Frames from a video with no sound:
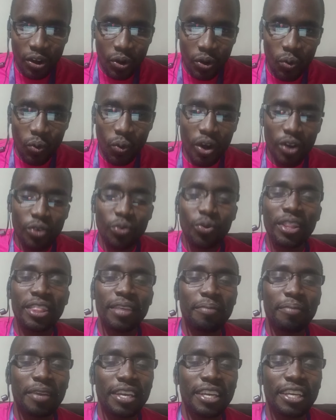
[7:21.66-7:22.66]
Work with
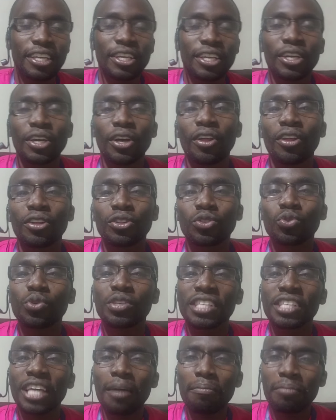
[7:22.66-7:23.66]
me to
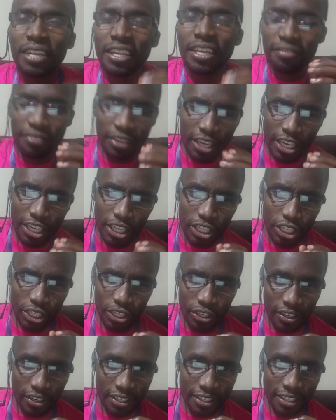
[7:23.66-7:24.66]
some
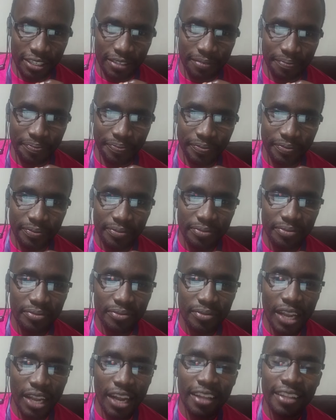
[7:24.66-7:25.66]
definitions
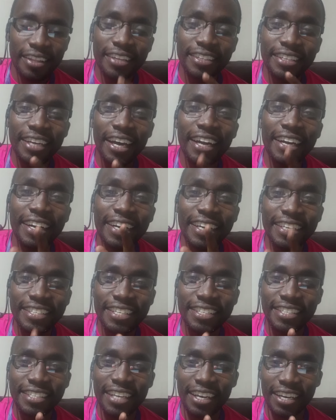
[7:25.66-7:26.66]
that are
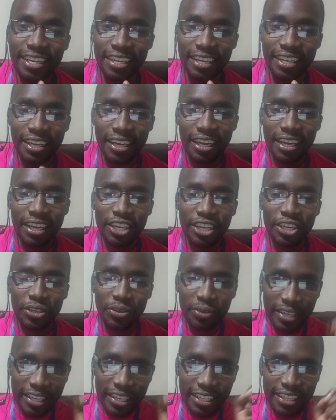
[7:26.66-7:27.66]
necessary
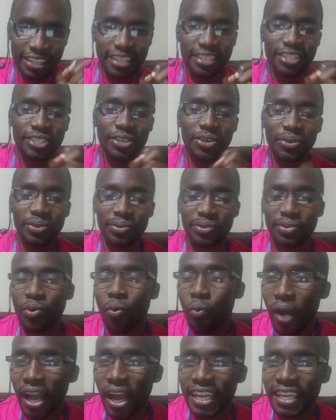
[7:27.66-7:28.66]
during this course.
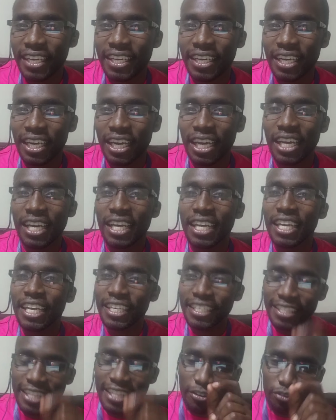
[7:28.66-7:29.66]
One
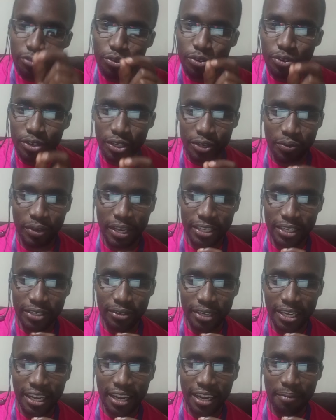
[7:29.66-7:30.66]
is the food we are
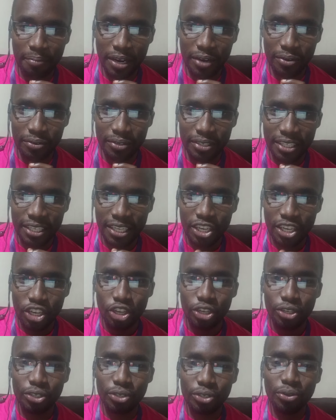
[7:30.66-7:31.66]
talking about.
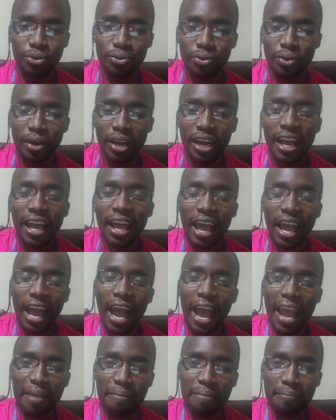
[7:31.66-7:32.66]
Two,
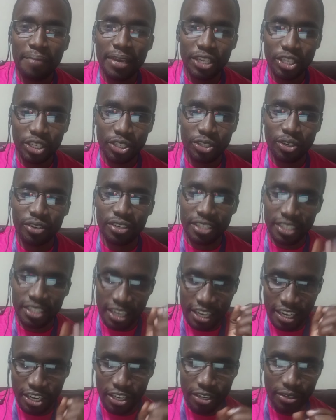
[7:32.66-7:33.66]
I mentioned
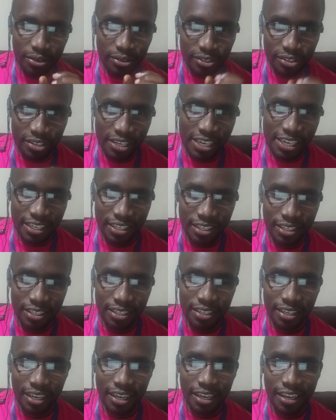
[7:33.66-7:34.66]

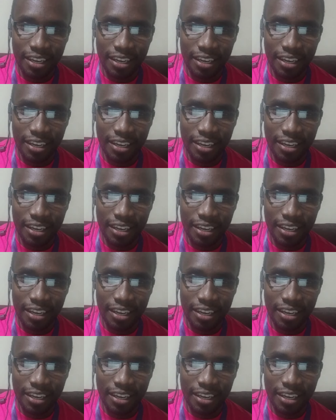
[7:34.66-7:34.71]
nutrients.